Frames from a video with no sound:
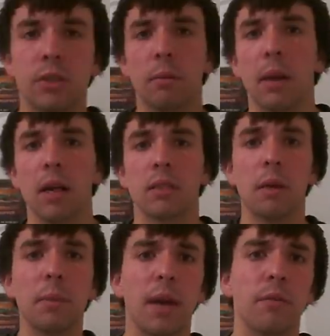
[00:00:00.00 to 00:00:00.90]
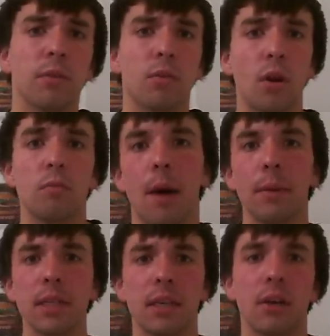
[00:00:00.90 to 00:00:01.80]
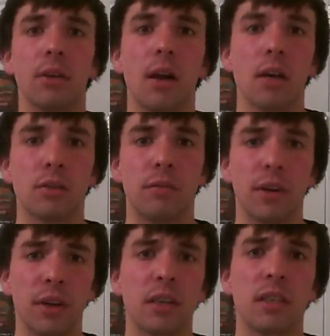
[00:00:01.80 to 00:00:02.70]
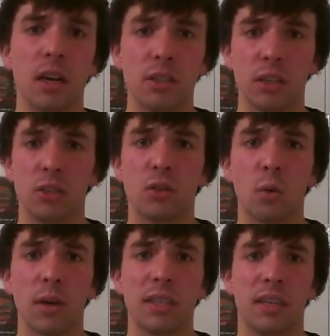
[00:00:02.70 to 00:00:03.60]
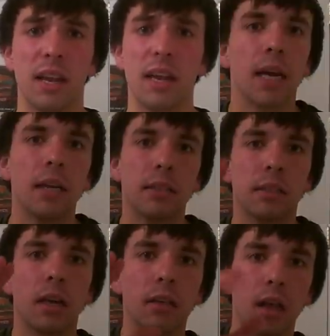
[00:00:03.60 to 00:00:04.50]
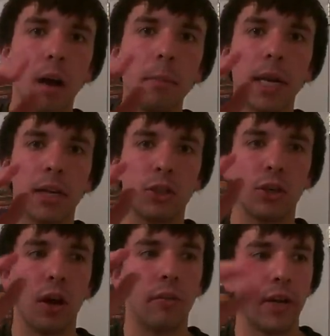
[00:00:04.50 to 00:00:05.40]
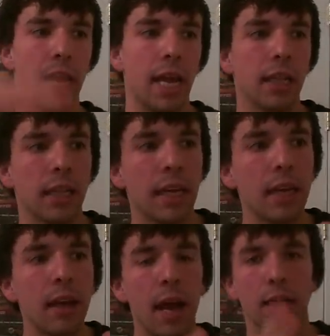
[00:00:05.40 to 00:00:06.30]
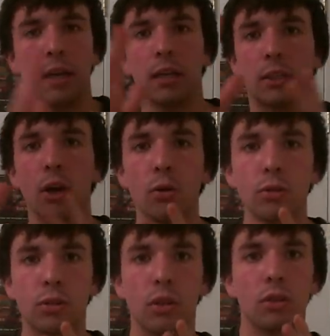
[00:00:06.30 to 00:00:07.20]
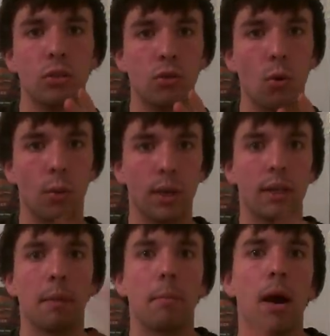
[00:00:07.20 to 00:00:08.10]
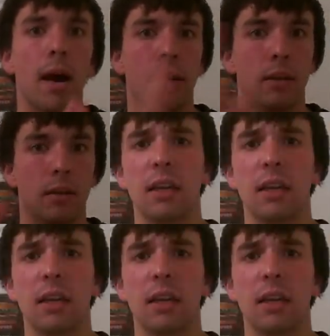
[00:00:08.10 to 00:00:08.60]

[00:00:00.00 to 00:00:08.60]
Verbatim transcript: What's up, guys? I'm Kevin Groves. I'm going to tell you guys a very touching story today. It's a combination of an alien and a ghost story combined.